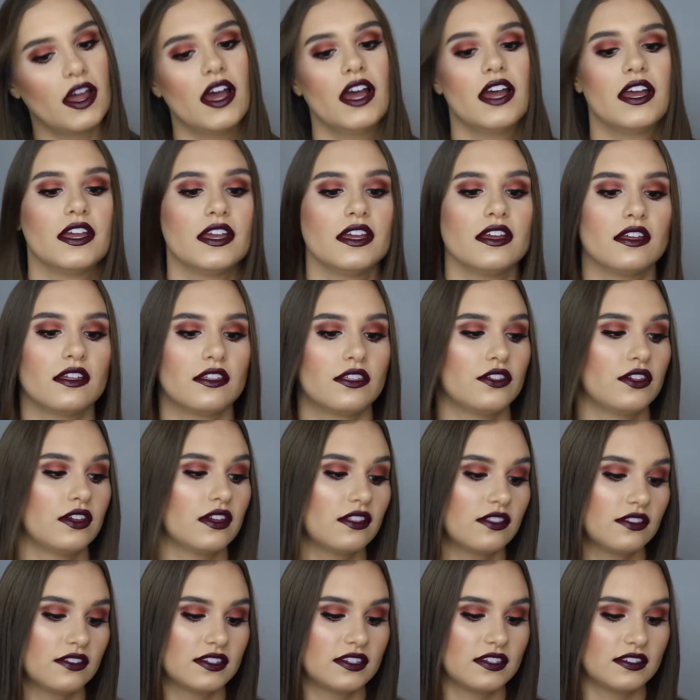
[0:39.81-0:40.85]
I
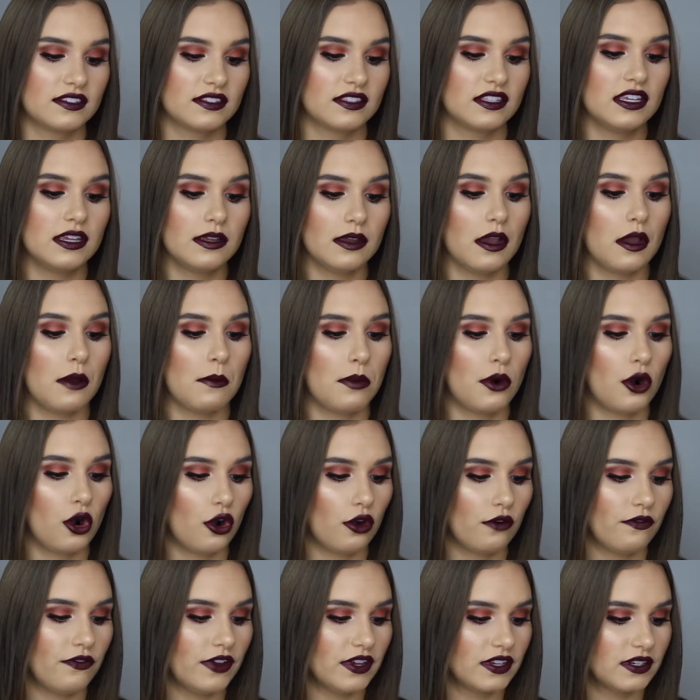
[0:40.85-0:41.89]
think this is the
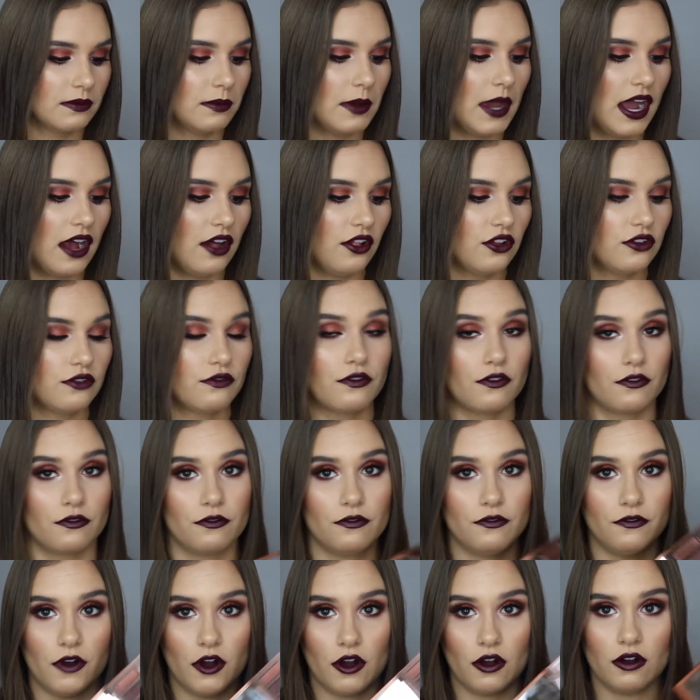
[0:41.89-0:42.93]
perfect palette for
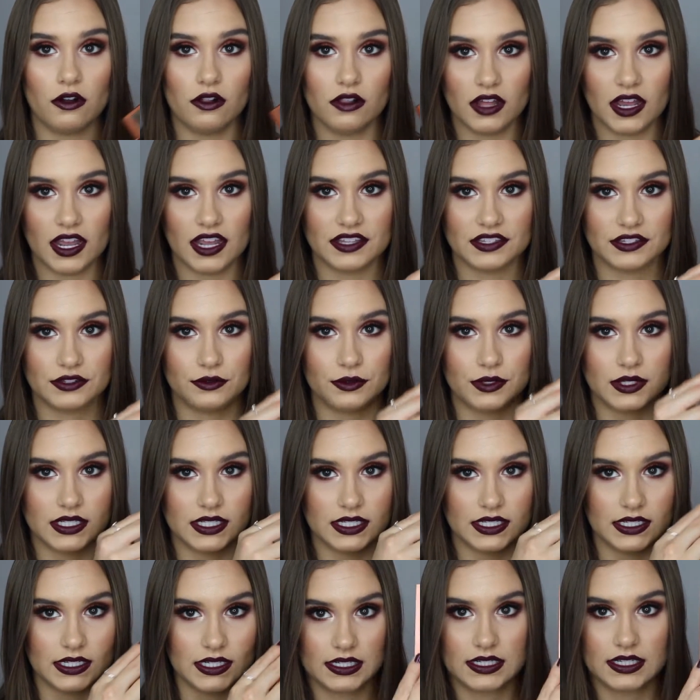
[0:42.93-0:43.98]
fall, as you
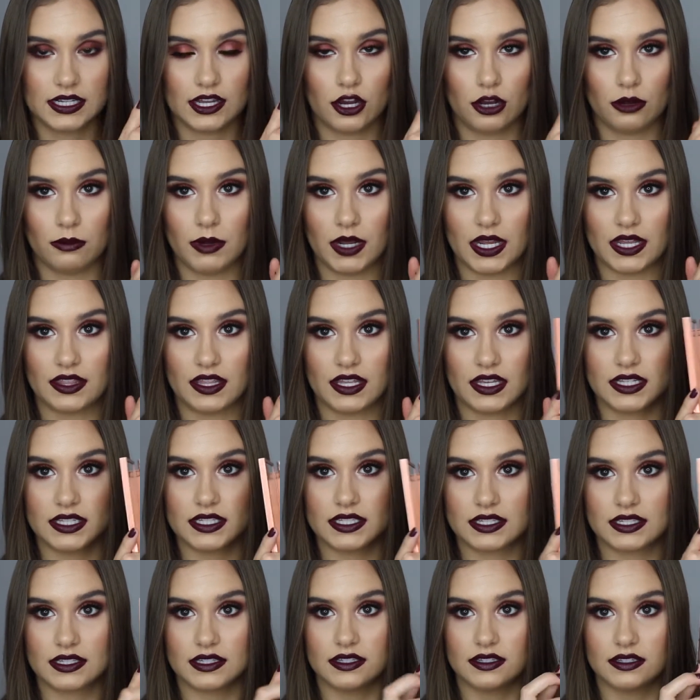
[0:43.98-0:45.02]
can tell by
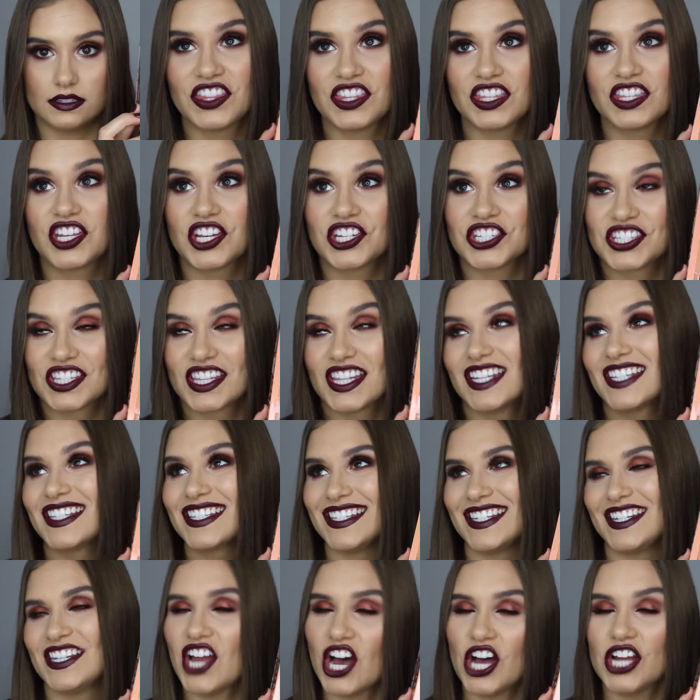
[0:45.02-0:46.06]
this. Does this
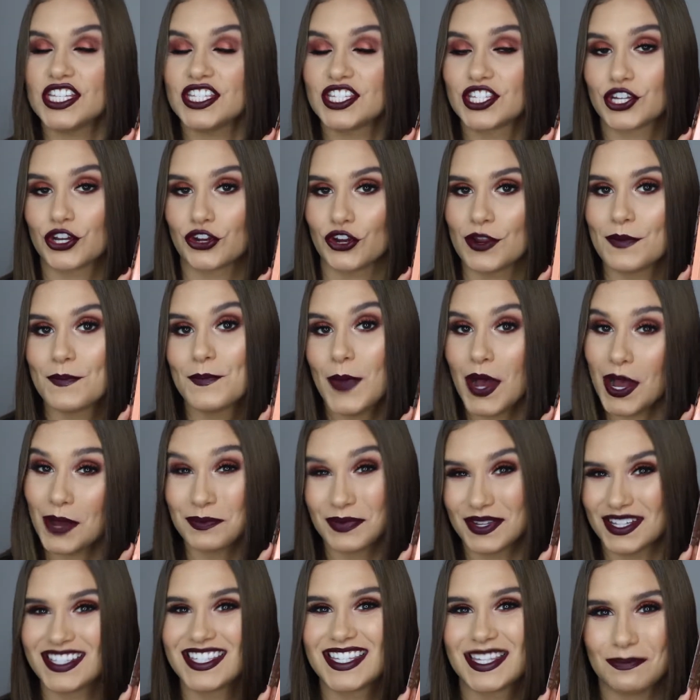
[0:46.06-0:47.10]
not scream
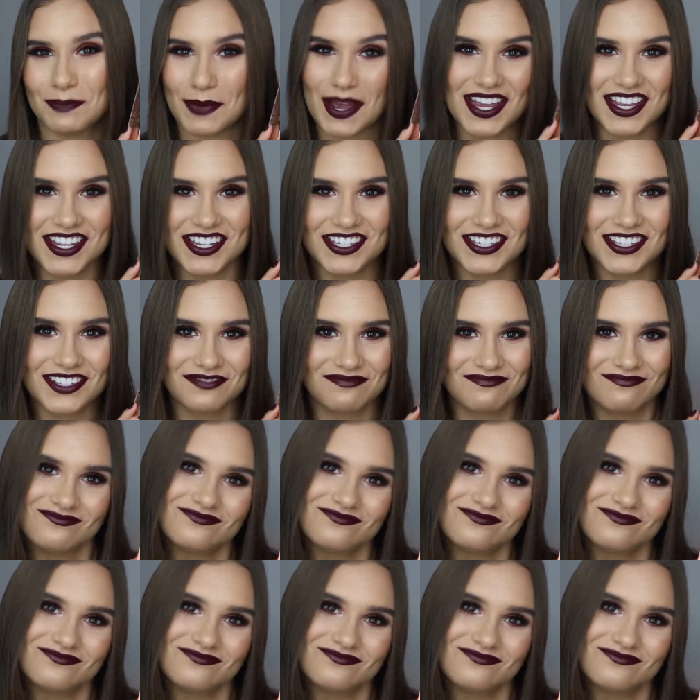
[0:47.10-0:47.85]
pumpkin spice?